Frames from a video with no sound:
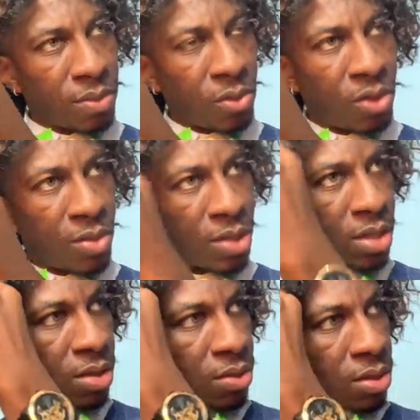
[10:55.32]
You see what I'm
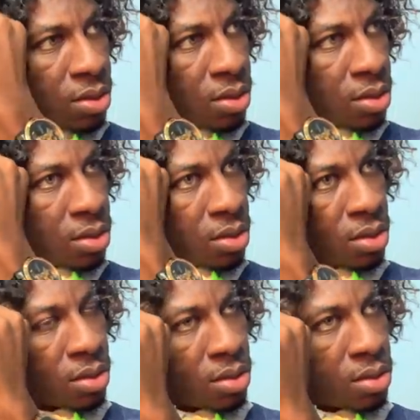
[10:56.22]
saying?
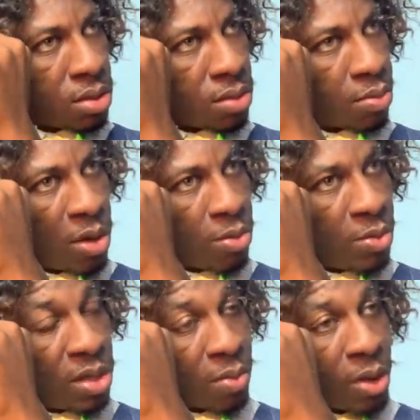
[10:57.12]
People
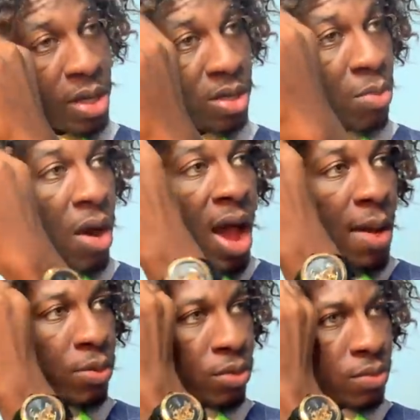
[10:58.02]
be complaining about
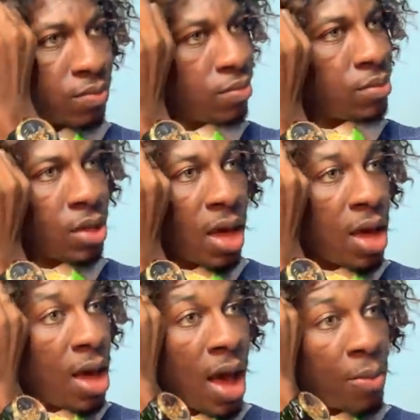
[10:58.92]
Apple.
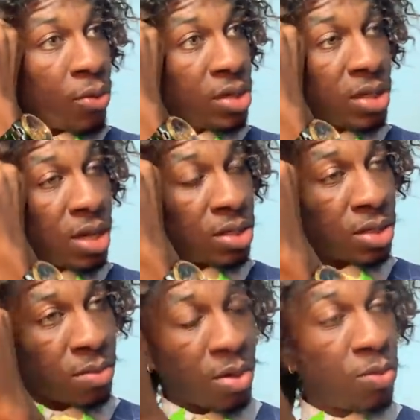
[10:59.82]
Apple ain't changed
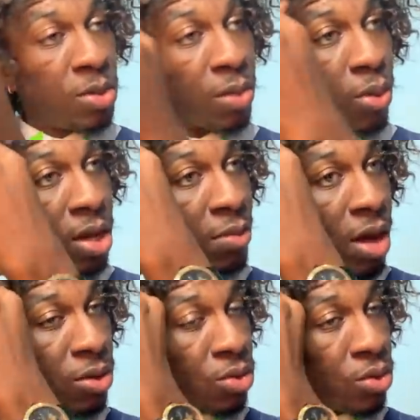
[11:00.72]
none. People be complaining
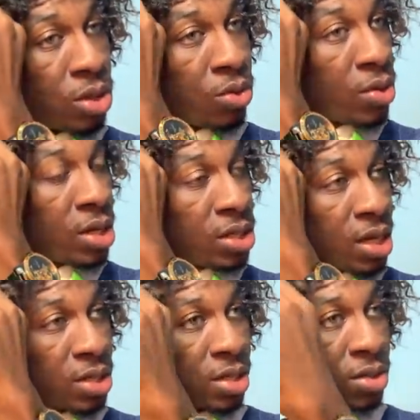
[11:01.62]
about Louis. Louis ain't
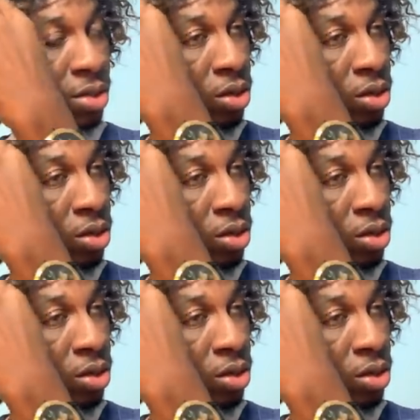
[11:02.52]
changed none.